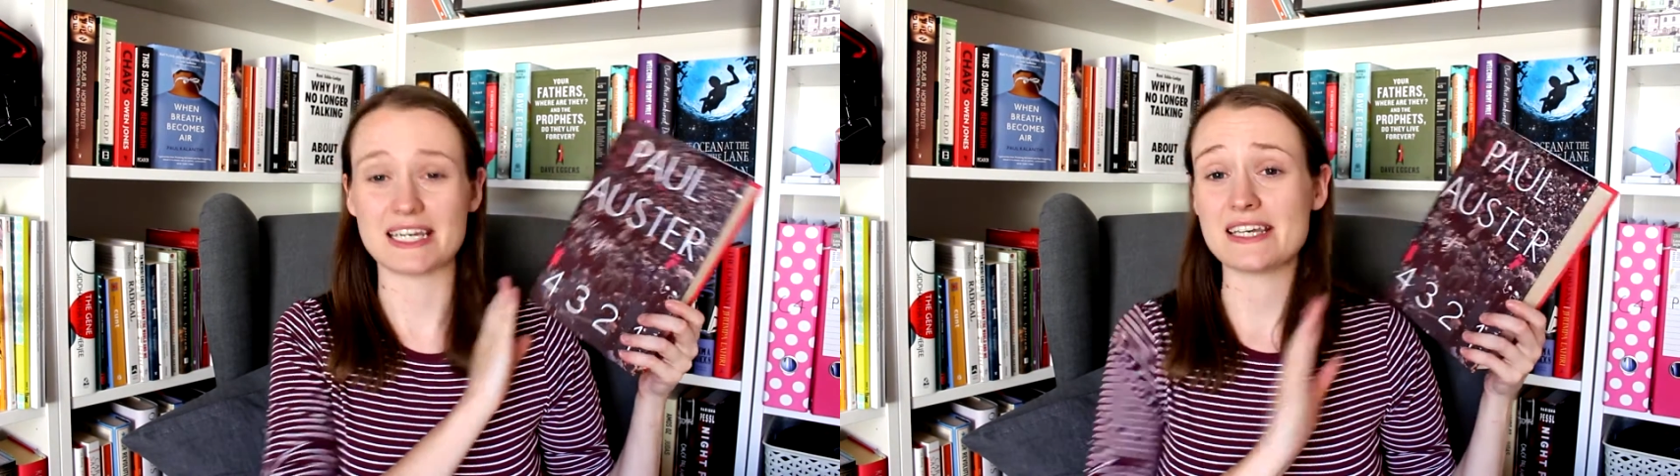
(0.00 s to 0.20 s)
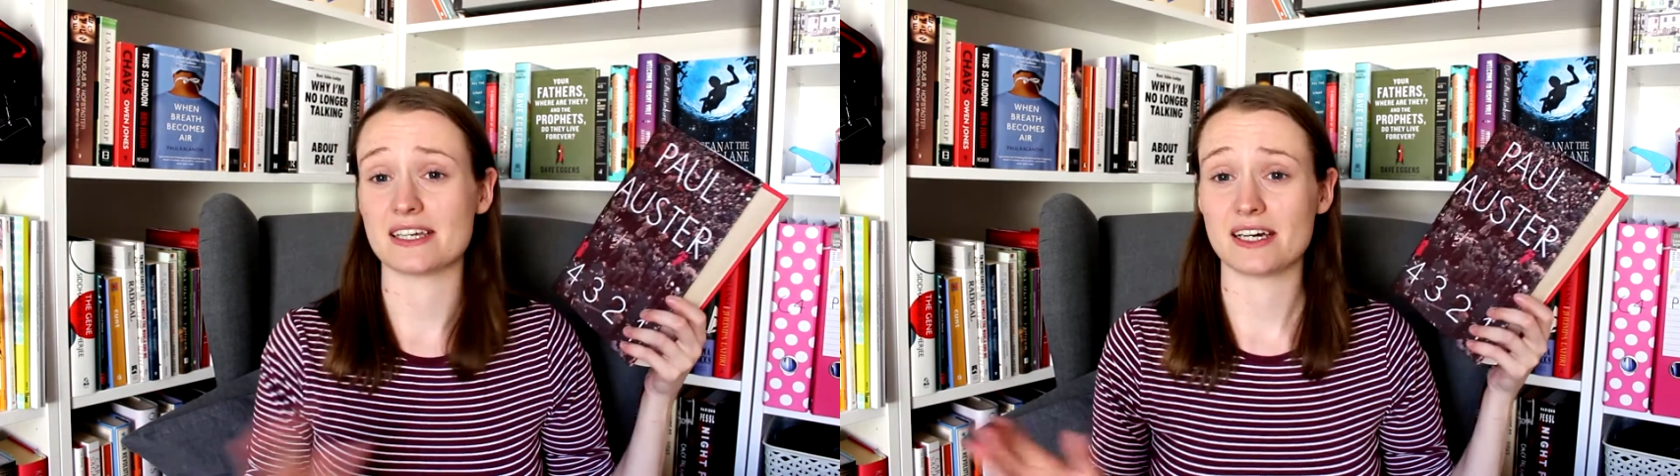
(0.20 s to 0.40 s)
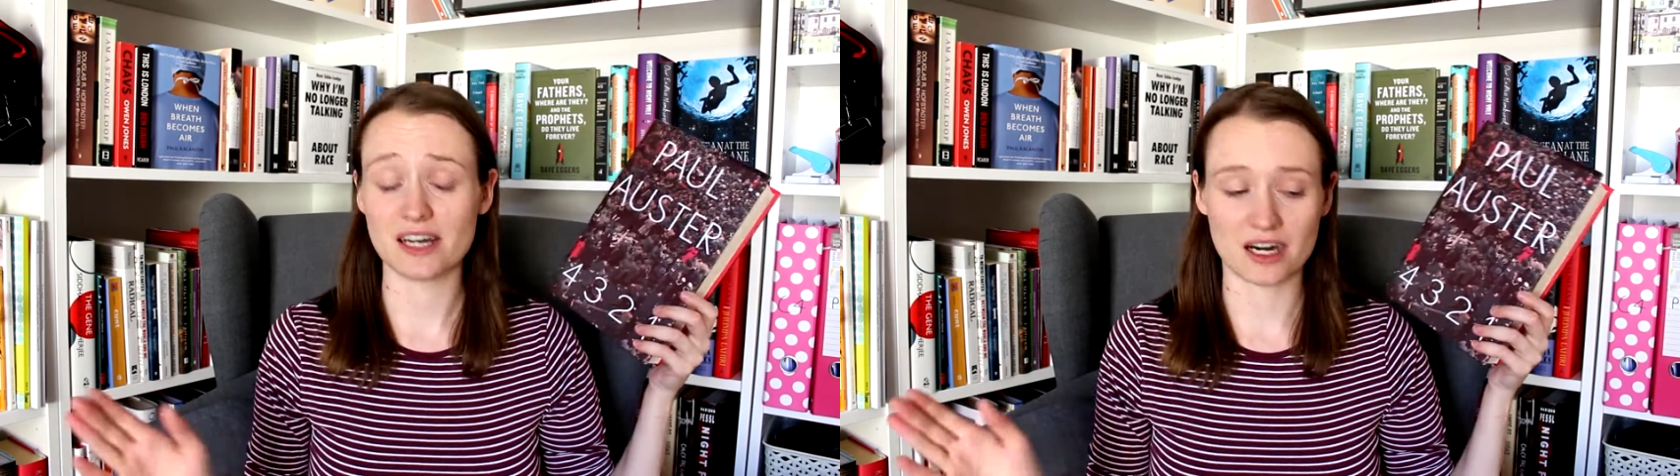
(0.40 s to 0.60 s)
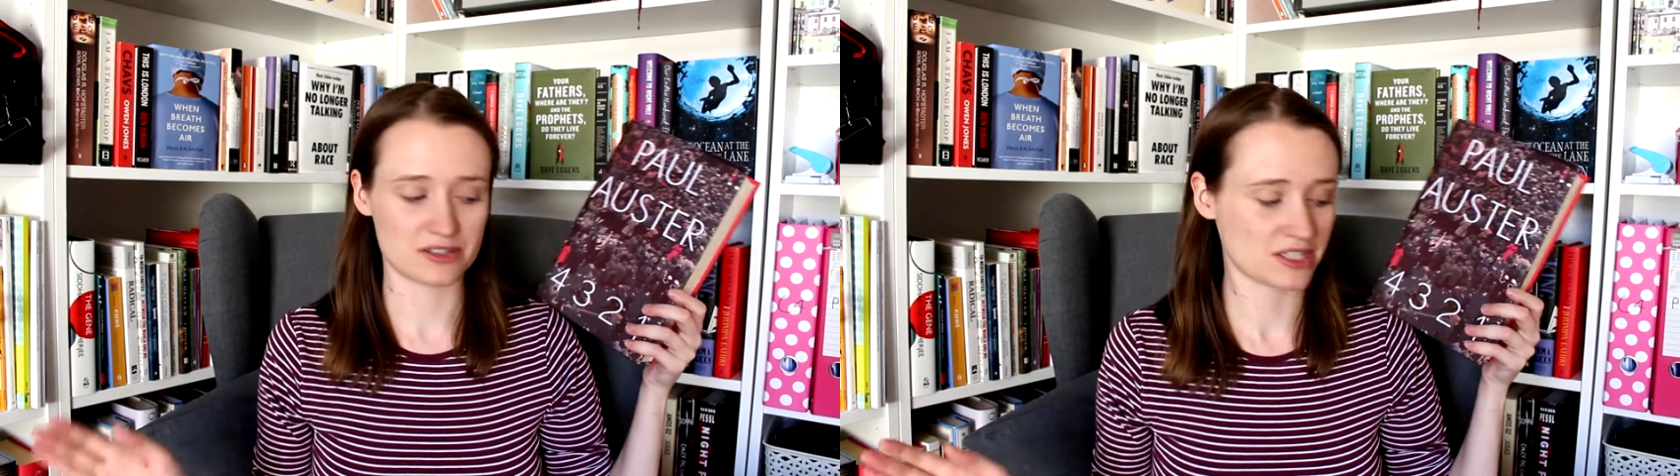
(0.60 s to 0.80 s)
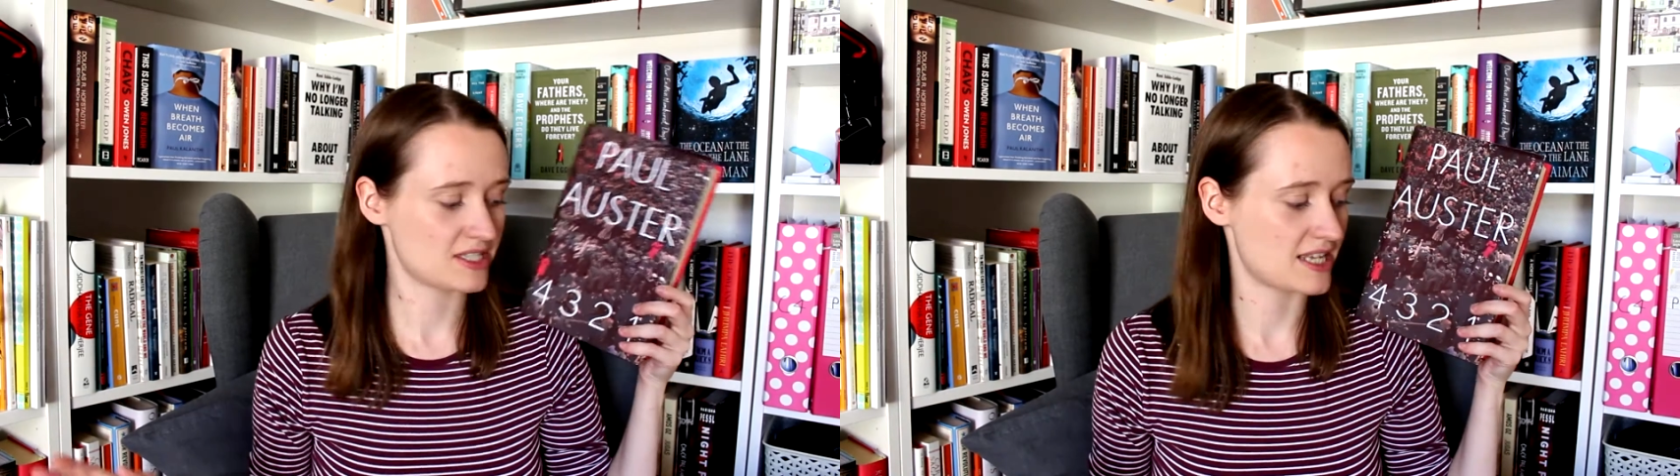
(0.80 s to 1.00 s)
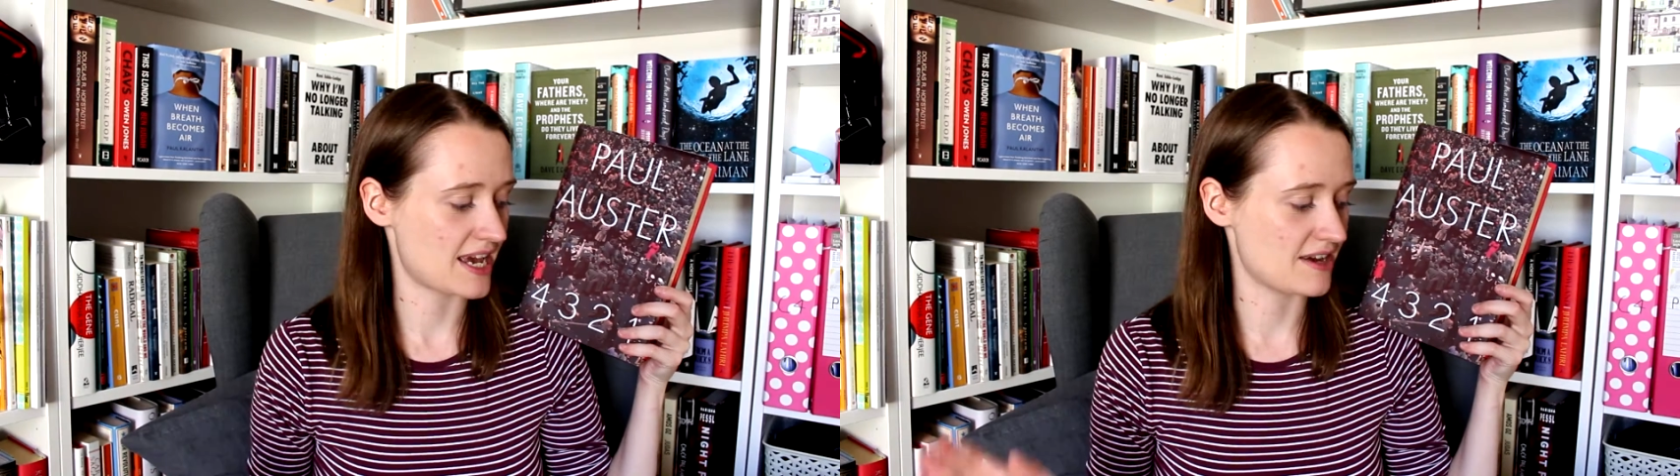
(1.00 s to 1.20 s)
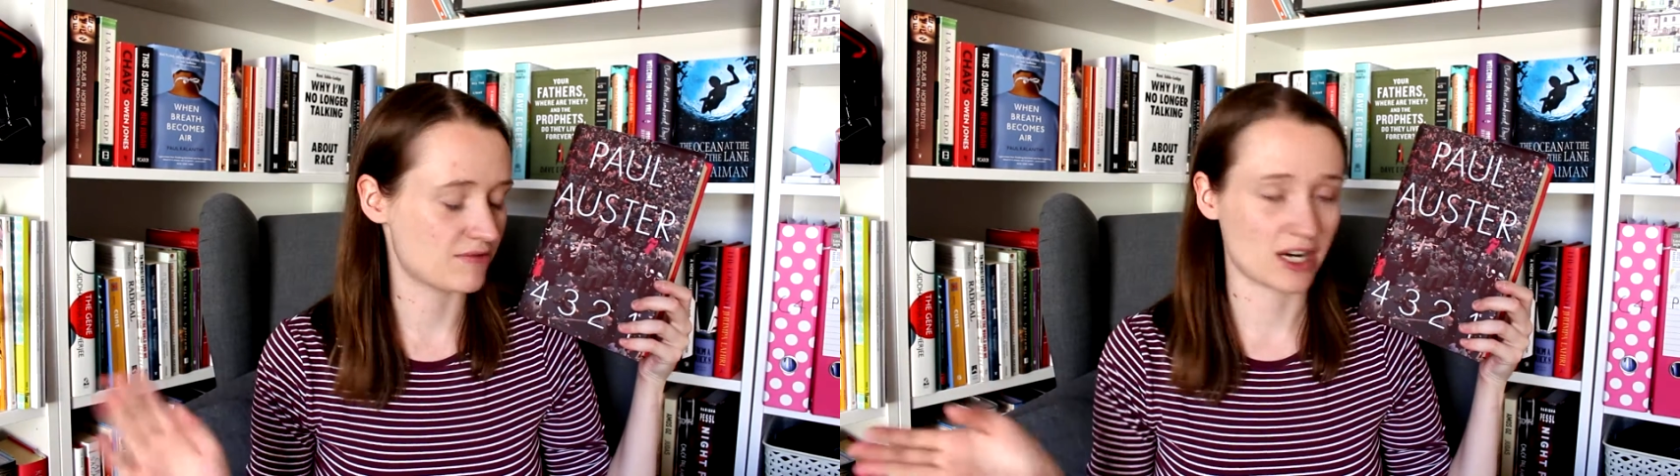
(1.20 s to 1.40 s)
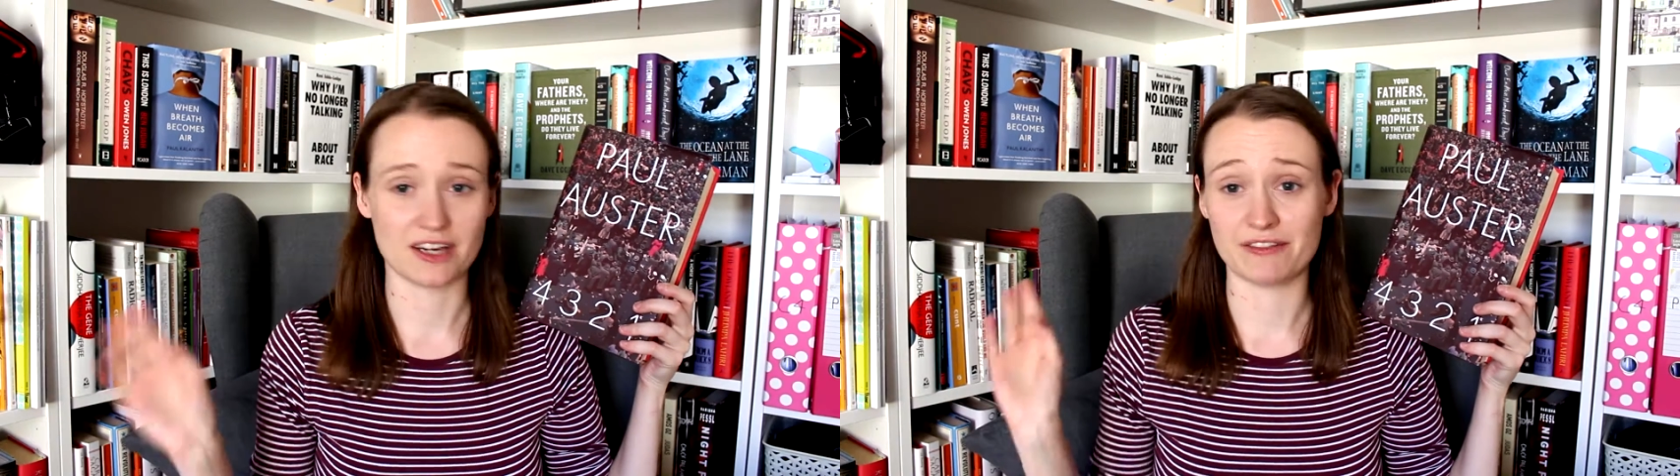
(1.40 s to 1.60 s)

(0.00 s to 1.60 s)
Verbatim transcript: either I'll just say right I